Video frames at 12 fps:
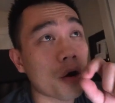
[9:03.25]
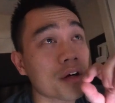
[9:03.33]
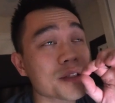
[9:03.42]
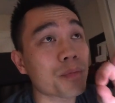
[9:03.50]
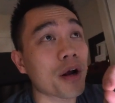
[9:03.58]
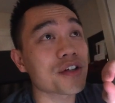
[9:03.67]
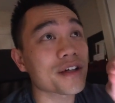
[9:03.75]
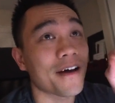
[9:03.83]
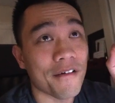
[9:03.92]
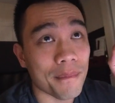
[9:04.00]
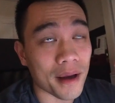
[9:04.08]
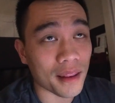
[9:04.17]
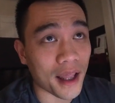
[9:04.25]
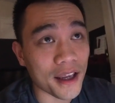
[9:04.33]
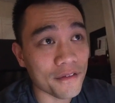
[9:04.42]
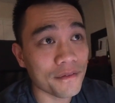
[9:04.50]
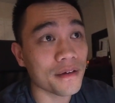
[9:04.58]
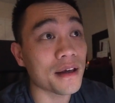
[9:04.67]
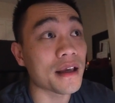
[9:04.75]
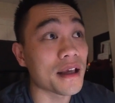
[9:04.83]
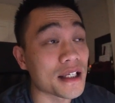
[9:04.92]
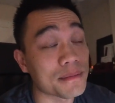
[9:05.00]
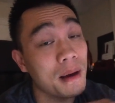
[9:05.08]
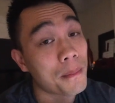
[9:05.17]
The hardest project of my life
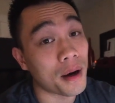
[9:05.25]
is my